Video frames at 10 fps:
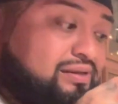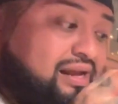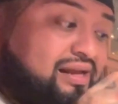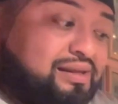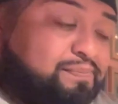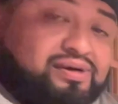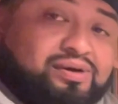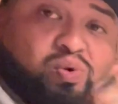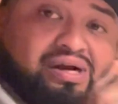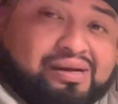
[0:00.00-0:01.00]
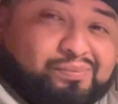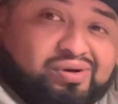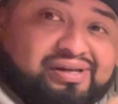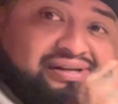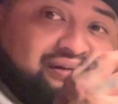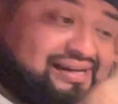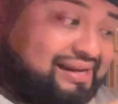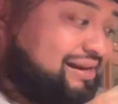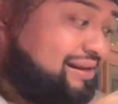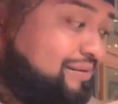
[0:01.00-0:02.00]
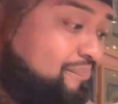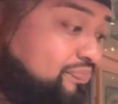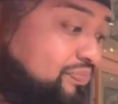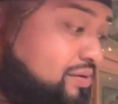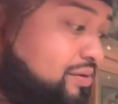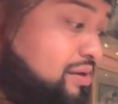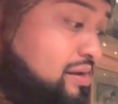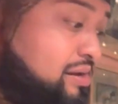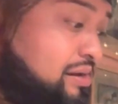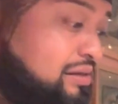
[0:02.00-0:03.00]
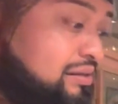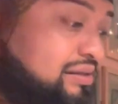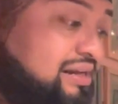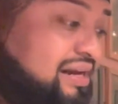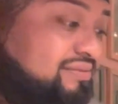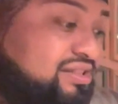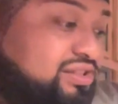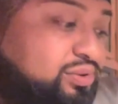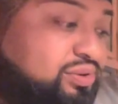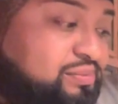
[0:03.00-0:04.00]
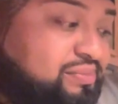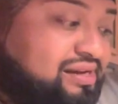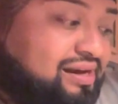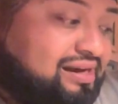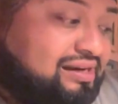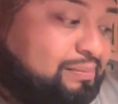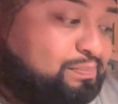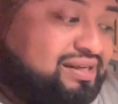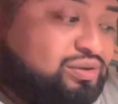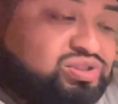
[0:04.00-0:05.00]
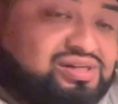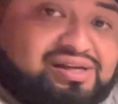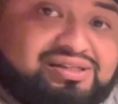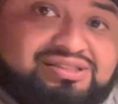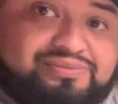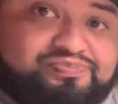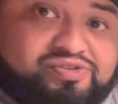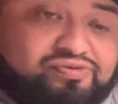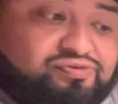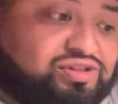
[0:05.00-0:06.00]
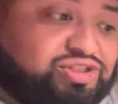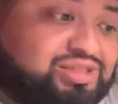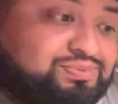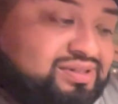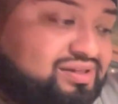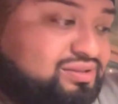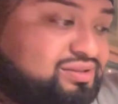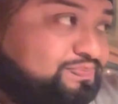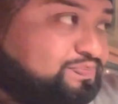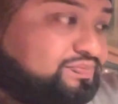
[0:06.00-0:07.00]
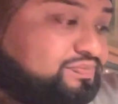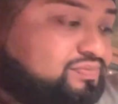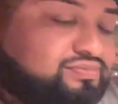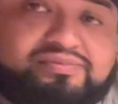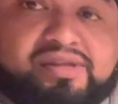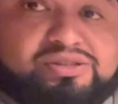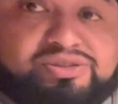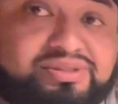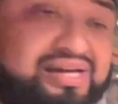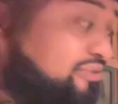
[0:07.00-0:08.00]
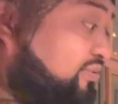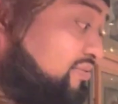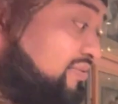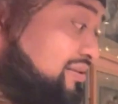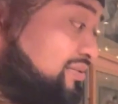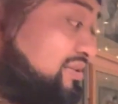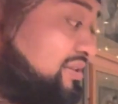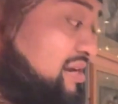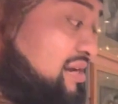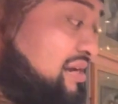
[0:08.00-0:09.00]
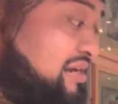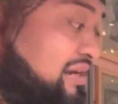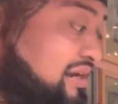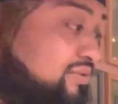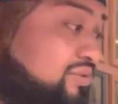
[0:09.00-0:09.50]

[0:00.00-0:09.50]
and they put guacamole in it. They have this creamy jalapeno sauce for the chips also, to die for waffle. And of